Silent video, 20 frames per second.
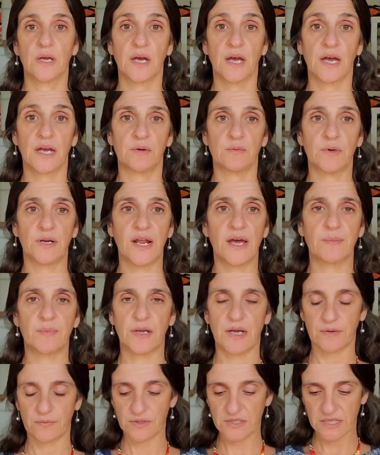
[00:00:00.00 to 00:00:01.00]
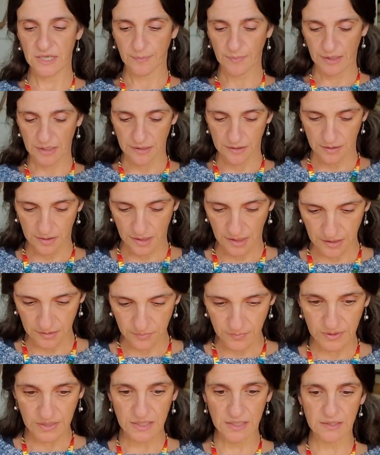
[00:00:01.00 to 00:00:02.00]
And what happened, every time I, I
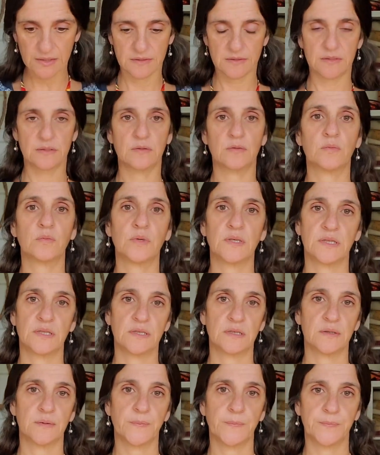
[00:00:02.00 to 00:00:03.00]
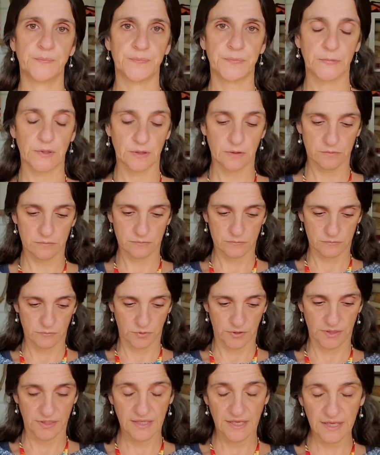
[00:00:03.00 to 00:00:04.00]
beat with um
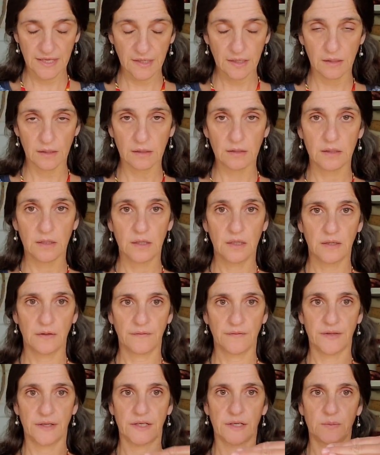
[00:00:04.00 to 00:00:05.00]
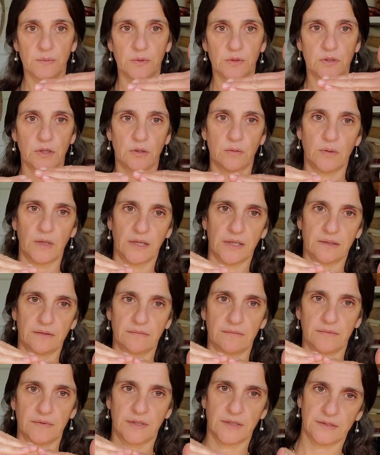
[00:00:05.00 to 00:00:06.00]
with the heddle, then it would go like
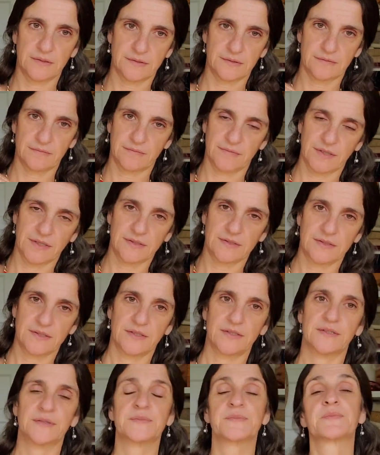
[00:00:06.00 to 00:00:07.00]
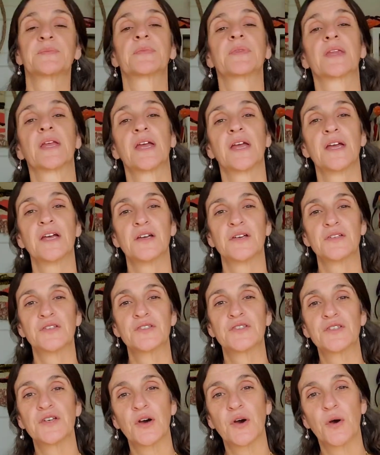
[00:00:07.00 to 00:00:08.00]
this, this, this.
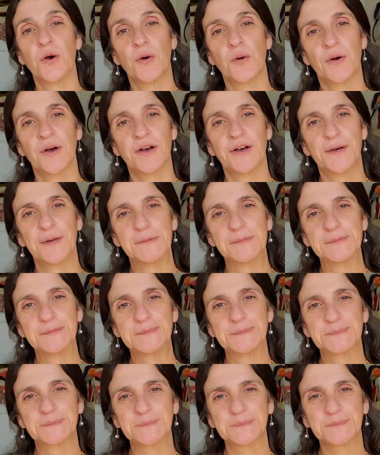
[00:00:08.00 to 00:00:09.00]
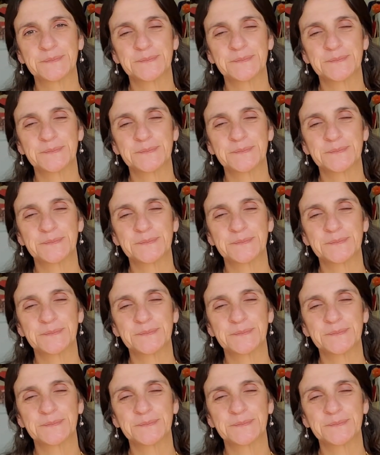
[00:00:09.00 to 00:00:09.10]
So um,